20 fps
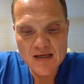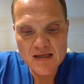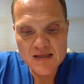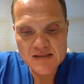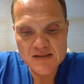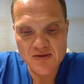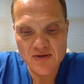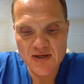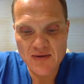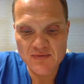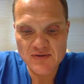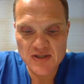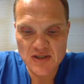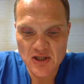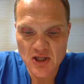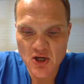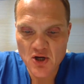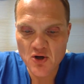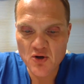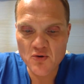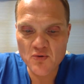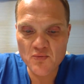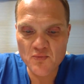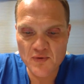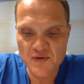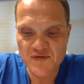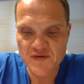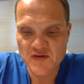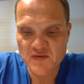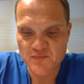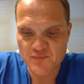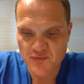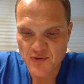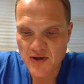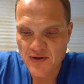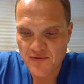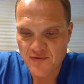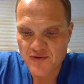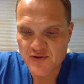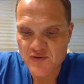So he was alone with his
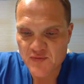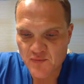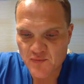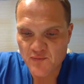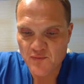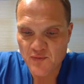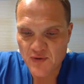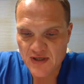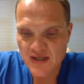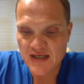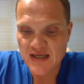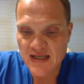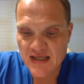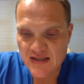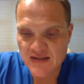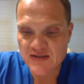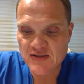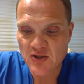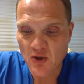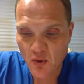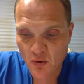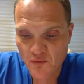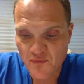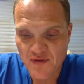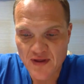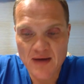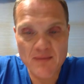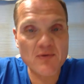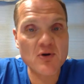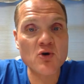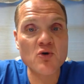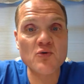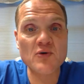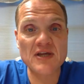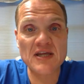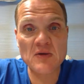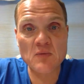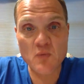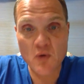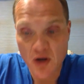brothers when he told them who
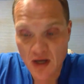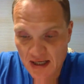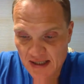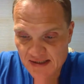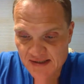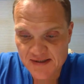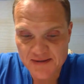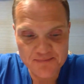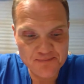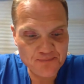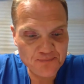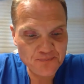he was.